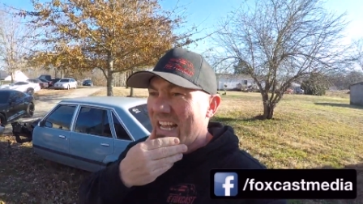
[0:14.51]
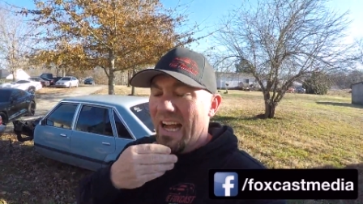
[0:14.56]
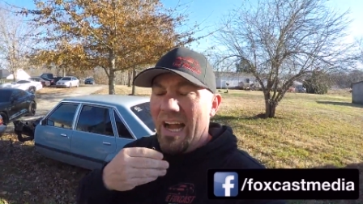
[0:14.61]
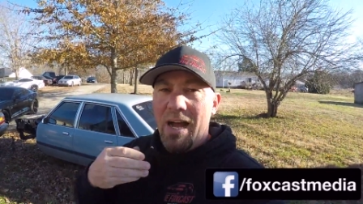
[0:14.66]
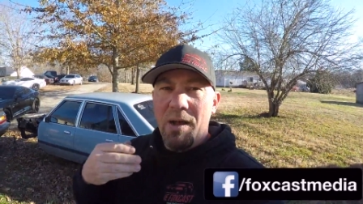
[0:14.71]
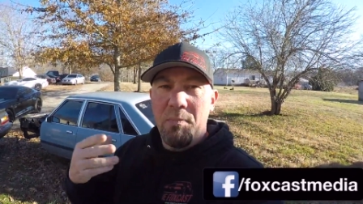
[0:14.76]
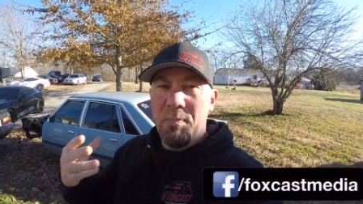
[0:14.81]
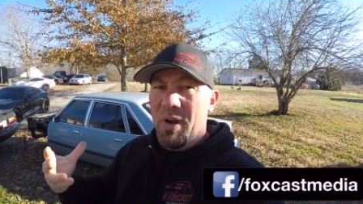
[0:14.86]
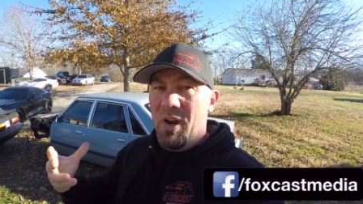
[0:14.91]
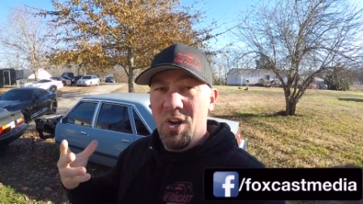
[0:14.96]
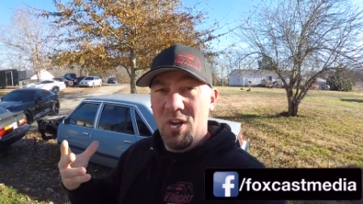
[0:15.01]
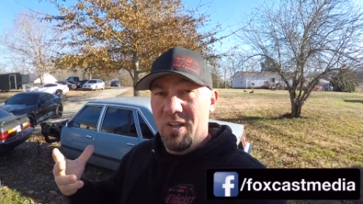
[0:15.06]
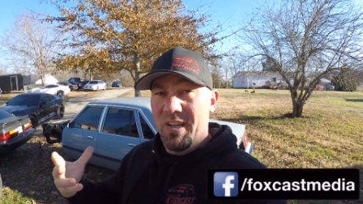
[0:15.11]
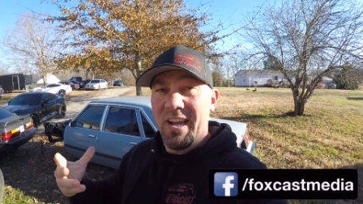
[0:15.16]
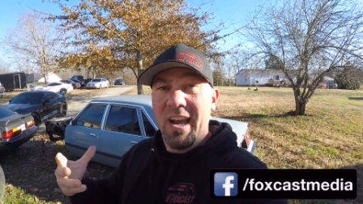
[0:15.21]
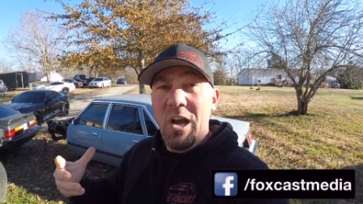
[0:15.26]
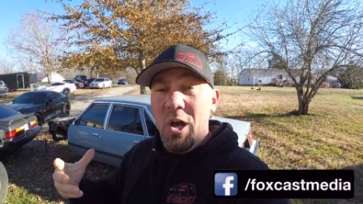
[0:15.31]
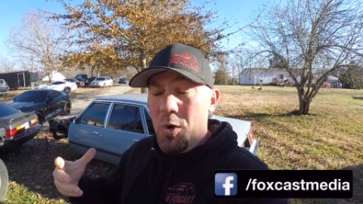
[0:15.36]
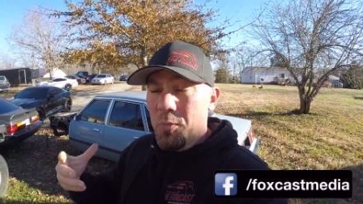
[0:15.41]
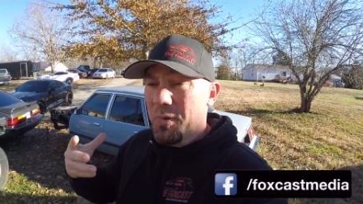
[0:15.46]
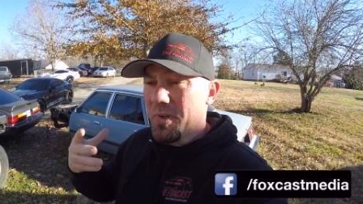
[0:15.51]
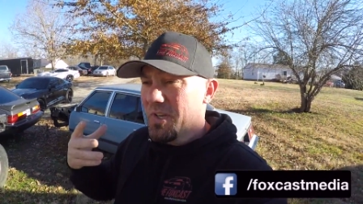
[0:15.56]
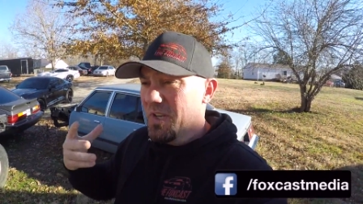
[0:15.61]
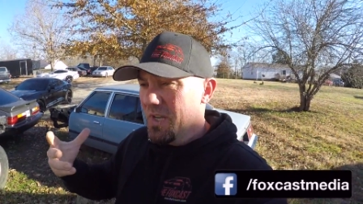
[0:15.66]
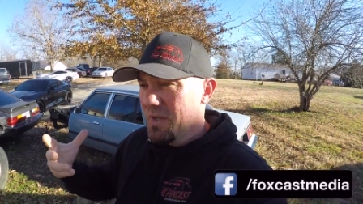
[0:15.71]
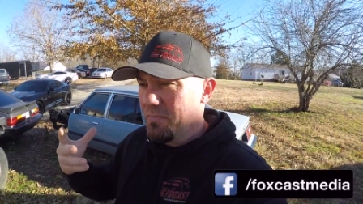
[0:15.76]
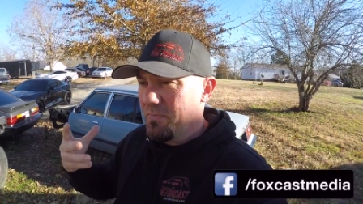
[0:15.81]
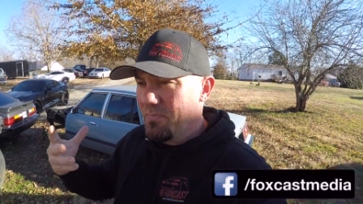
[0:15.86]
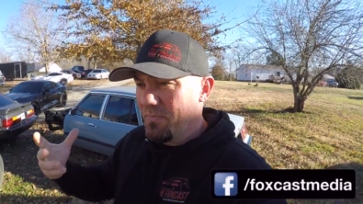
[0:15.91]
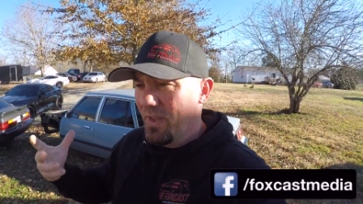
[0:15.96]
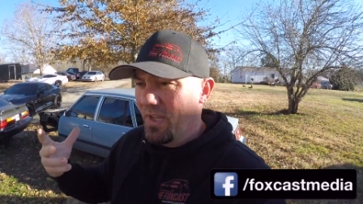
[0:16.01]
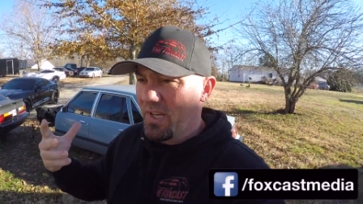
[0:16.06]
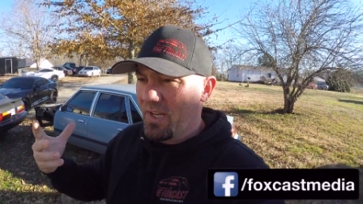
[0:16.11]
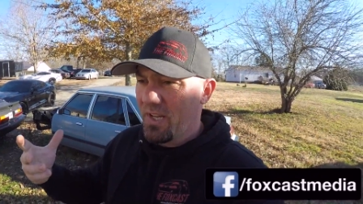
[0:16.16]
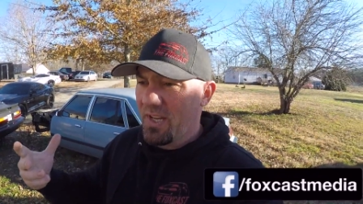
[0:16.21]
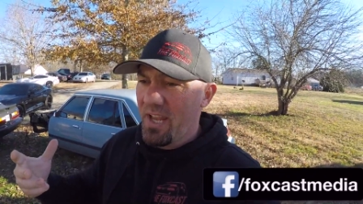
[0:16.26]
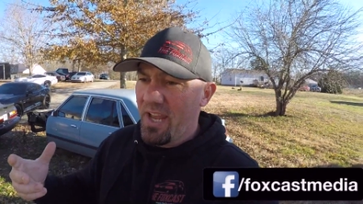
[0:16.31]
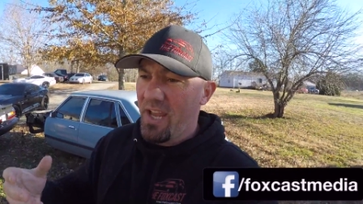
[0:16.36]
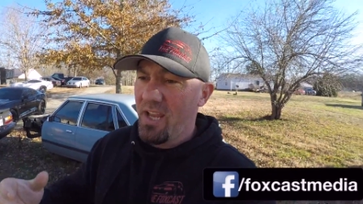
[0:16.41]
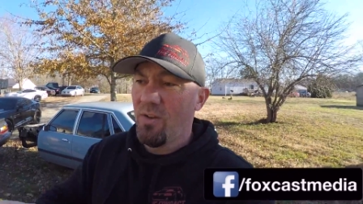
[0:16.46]
apparently I opened up like
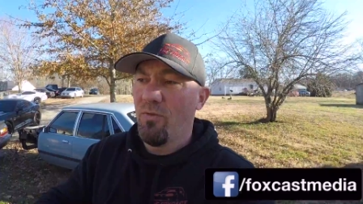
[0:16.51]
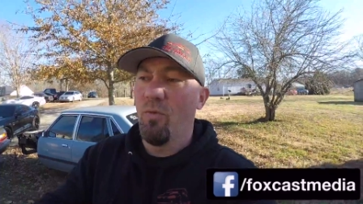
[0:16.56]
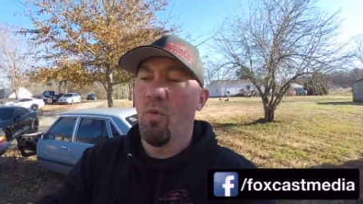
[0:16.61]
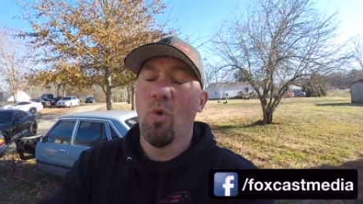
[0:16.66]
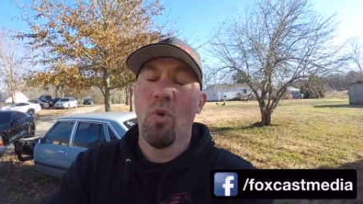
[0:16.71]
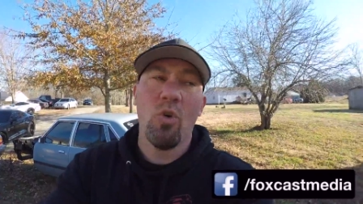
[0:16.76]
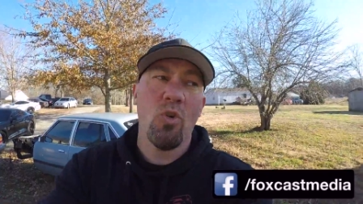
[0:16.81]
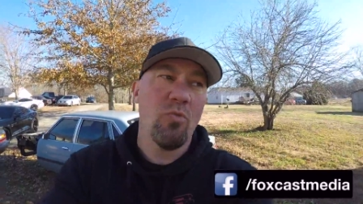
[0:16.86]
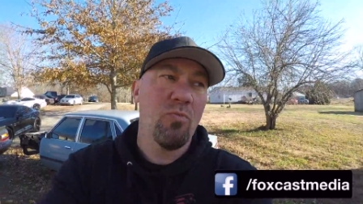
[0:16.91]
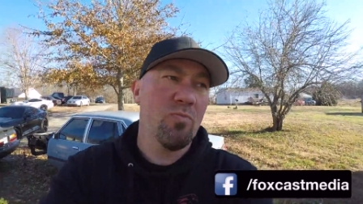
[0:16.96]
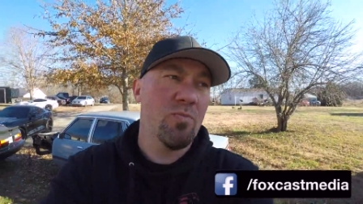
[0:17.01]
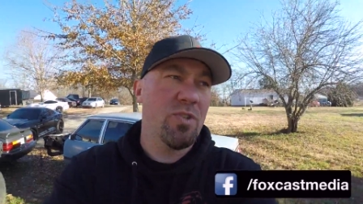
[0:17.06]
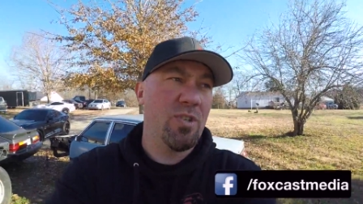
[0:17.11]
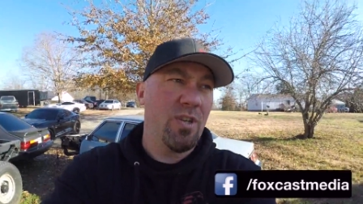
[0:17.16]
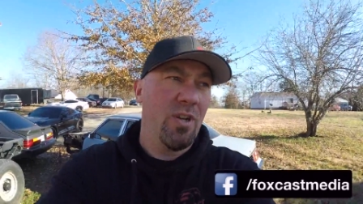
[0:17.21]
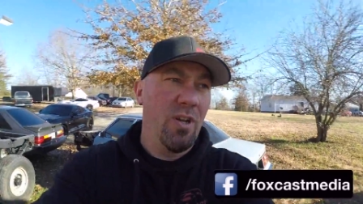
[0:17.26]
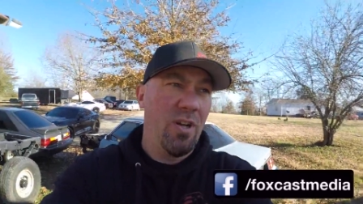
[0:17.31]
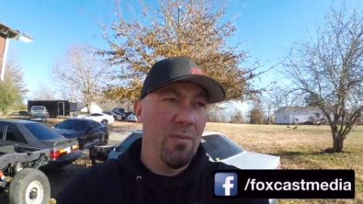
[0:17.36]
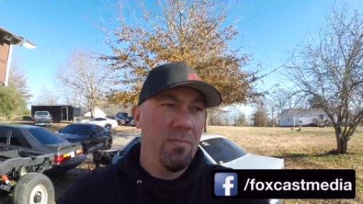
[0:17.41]
a can of worms,